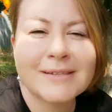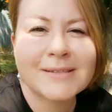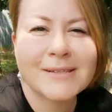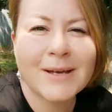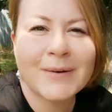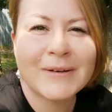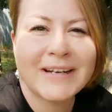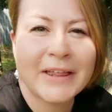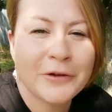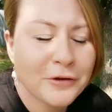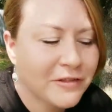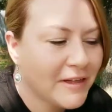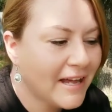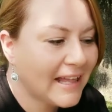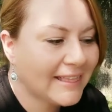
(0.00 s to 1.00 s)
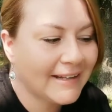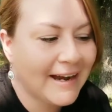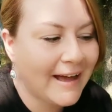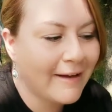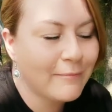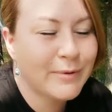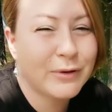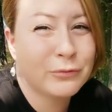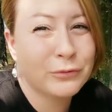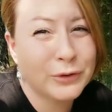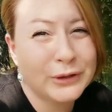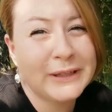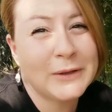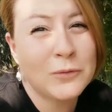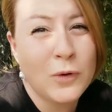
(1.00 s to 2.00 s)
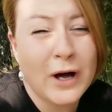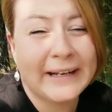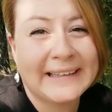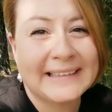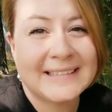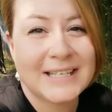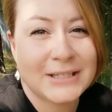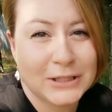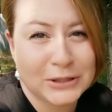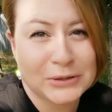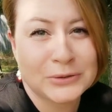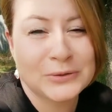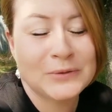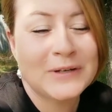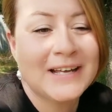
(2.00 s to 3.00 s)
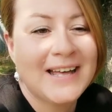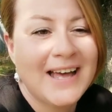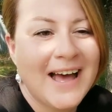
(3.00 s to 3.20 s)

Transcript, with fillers: So another thing that I've been really wanting to do,